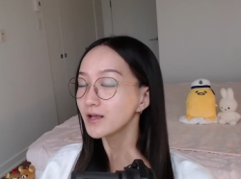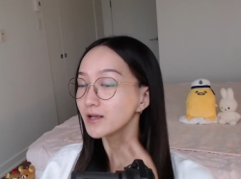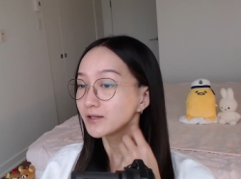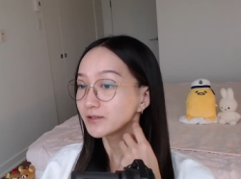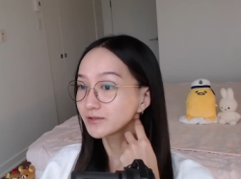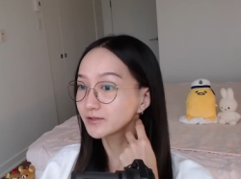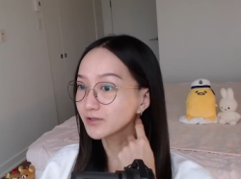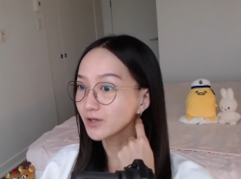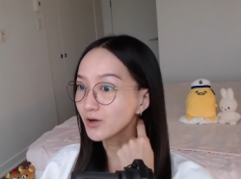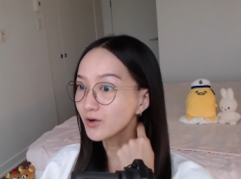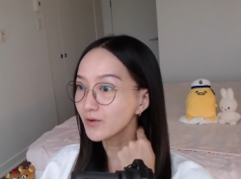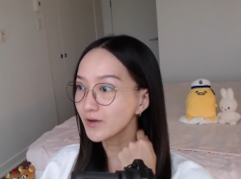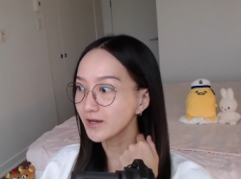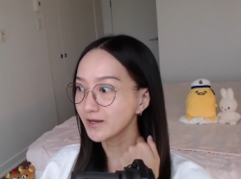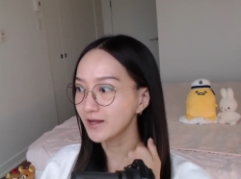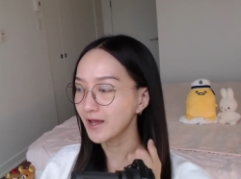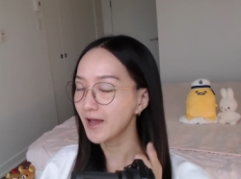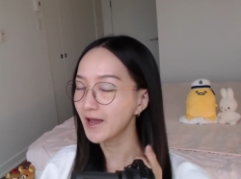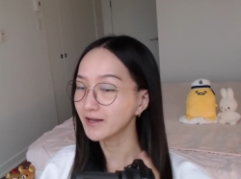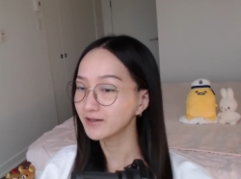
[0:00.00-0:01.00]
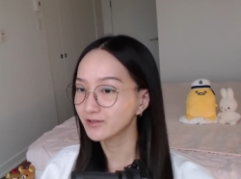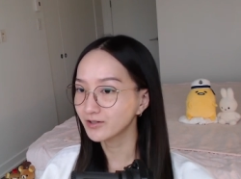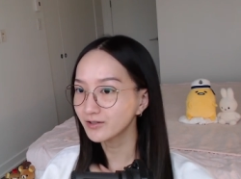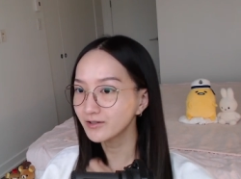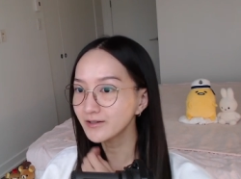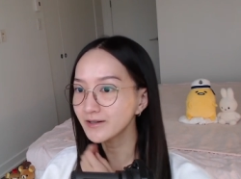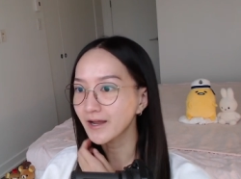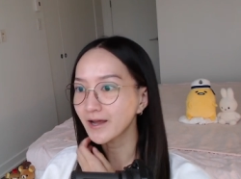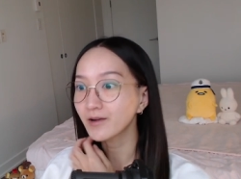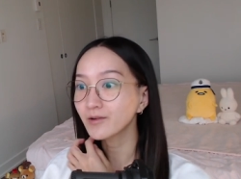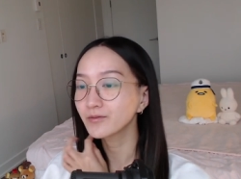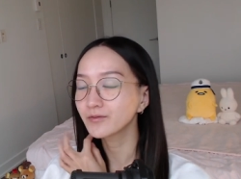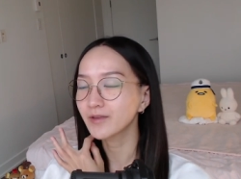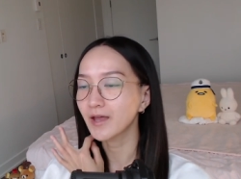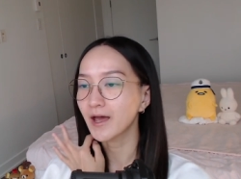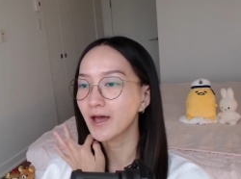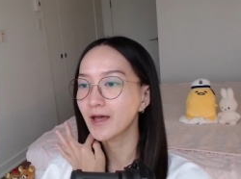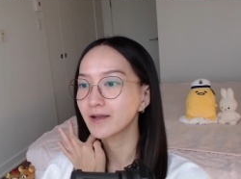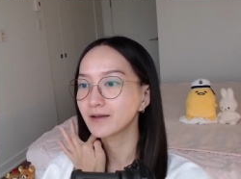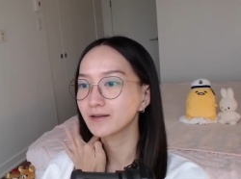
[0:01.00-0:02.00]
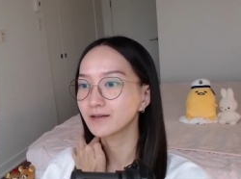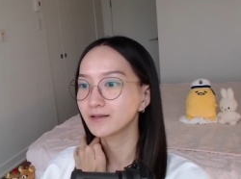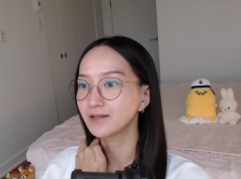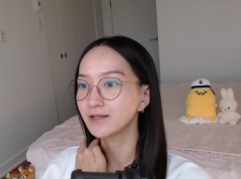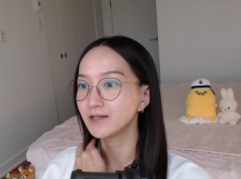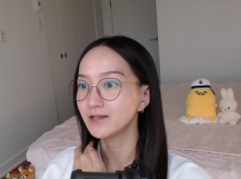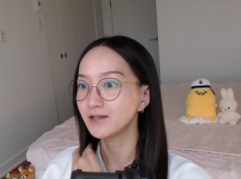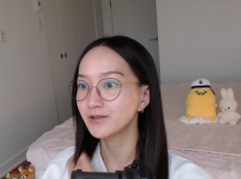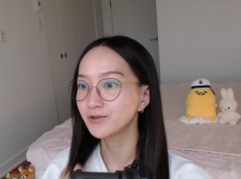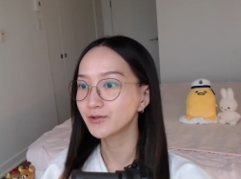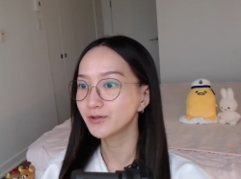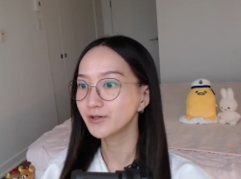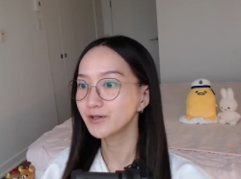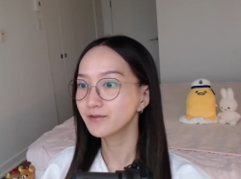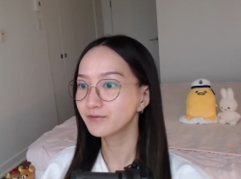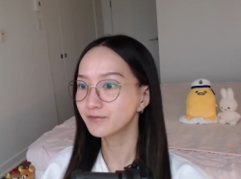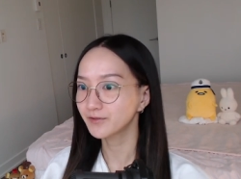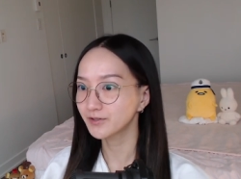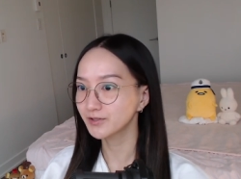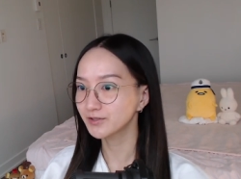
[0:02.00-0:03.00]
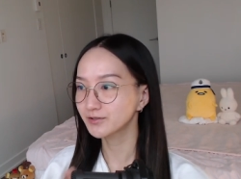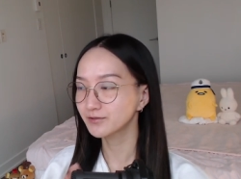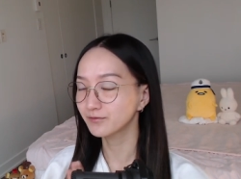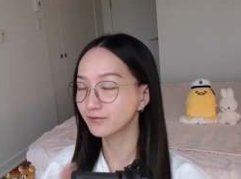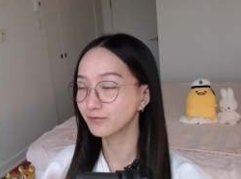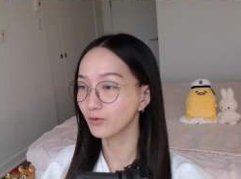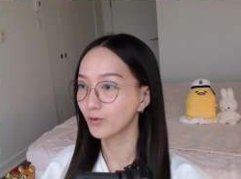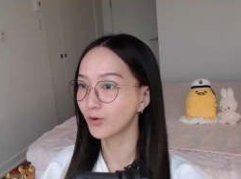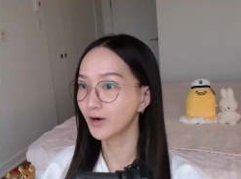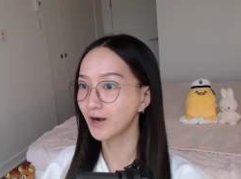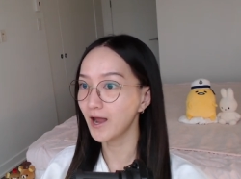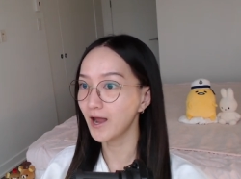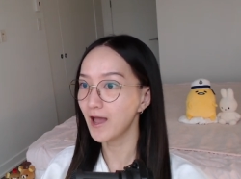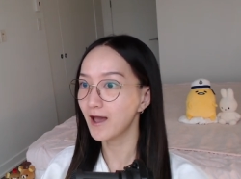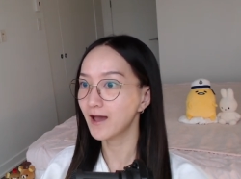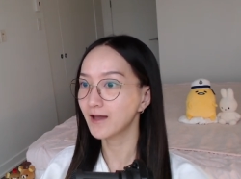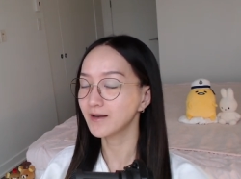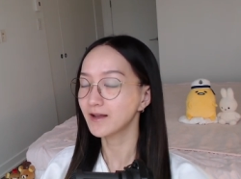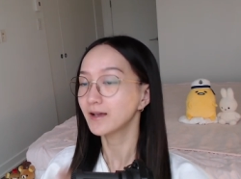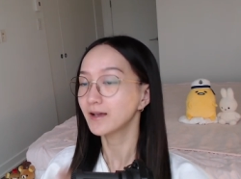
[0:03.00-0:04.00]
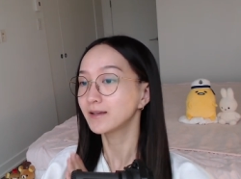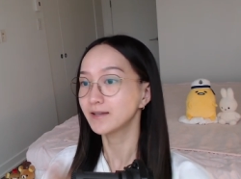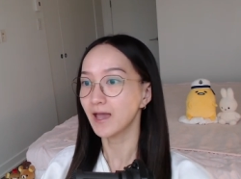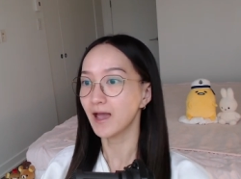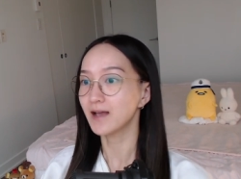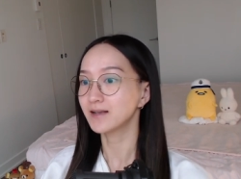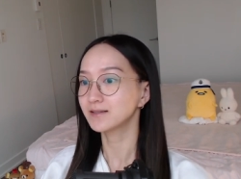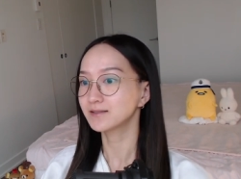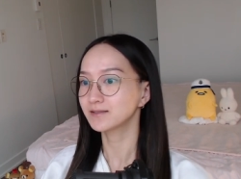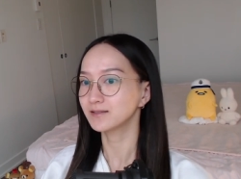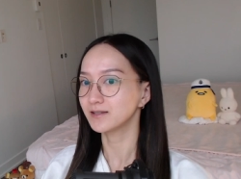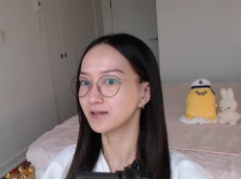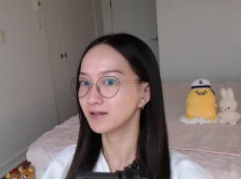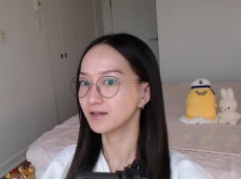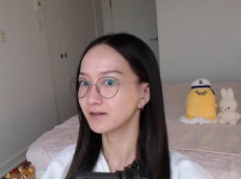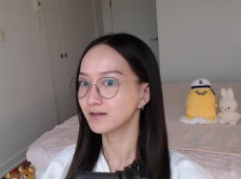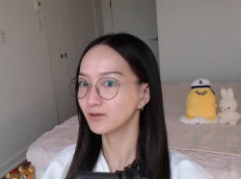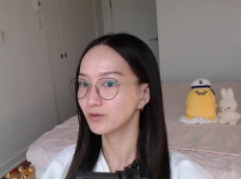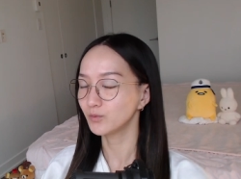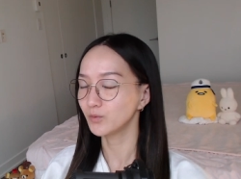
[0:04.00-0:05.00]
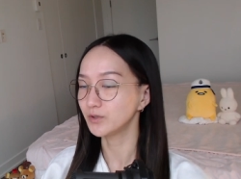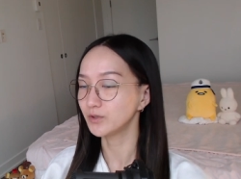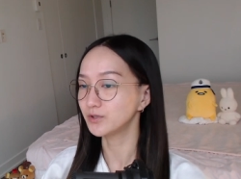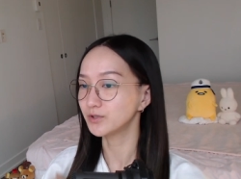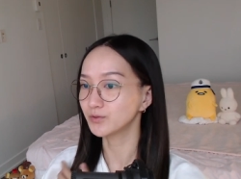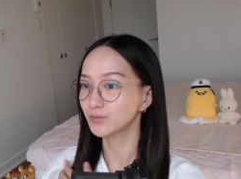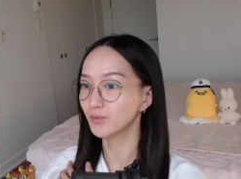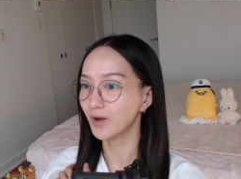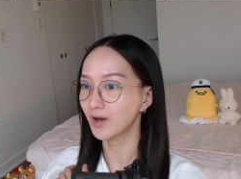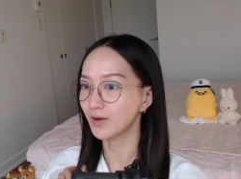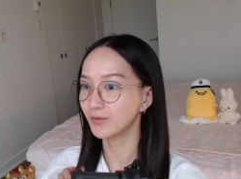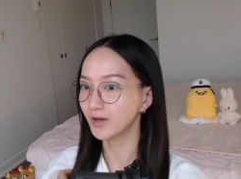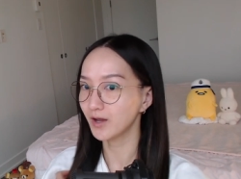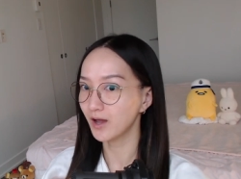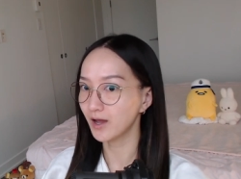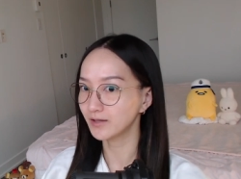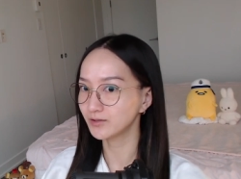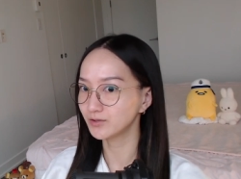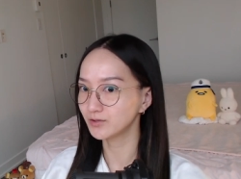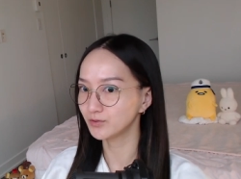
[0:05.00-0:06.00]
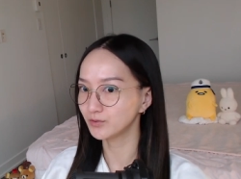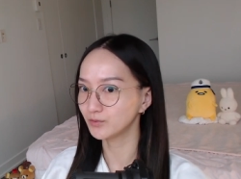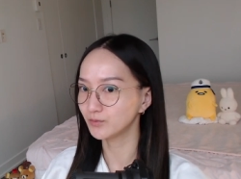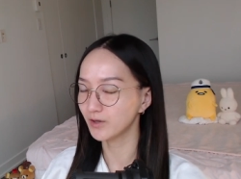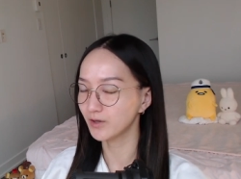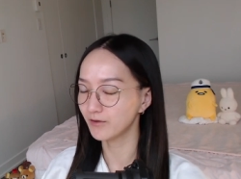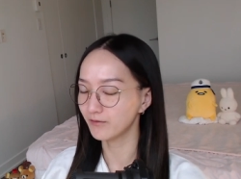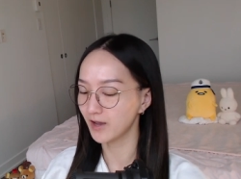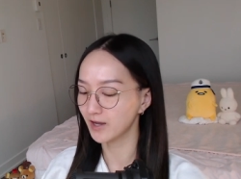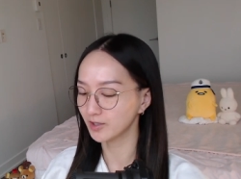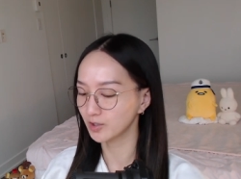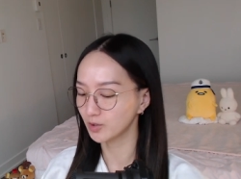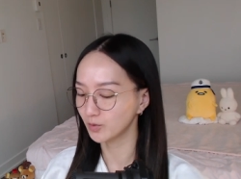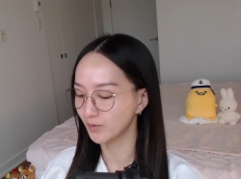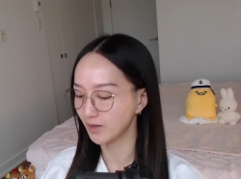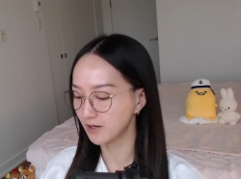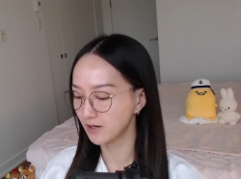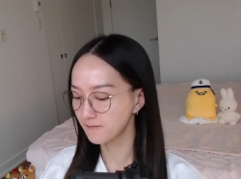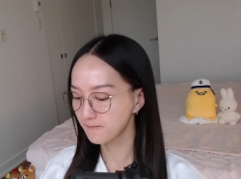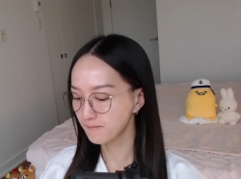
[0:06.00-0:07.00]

So it had turned out that the 31st floor had a gas leak, which is why we had to evacuate.